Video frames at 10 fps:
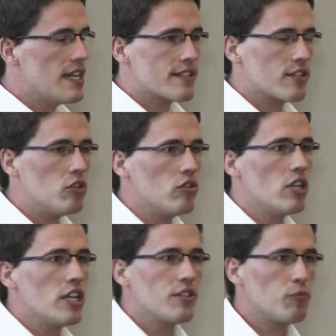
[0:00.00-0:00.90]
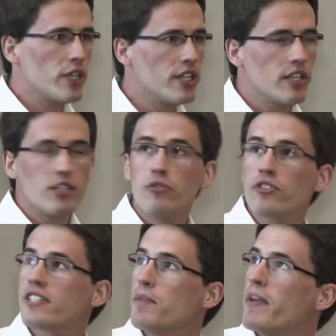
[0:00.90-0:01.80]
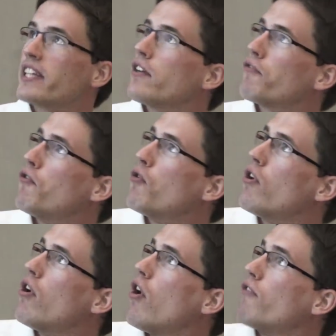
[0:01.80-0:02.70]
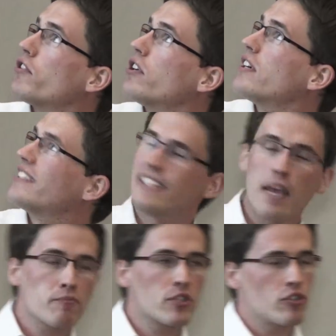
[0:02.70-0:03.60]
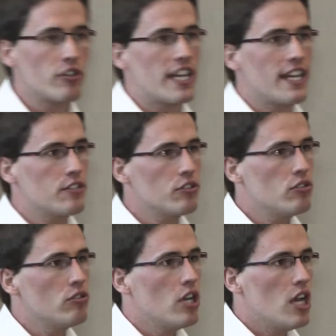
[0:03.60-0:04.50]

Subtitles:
So we used the metaphor of a debt tornado